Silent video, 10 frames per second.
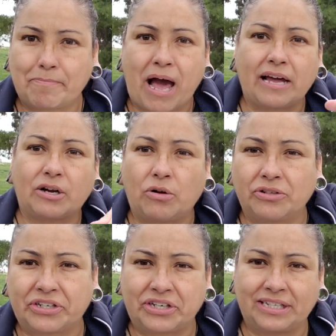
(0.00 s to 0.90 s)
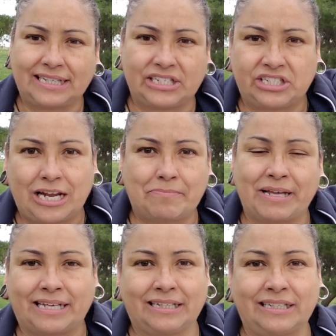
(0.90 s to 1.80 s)
potholder that's shaped
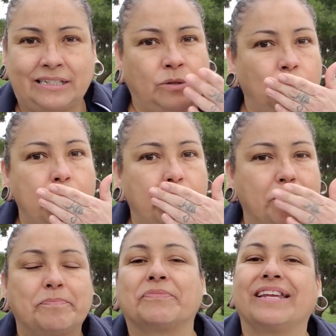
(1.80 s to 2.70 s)
like a little whoop whoop.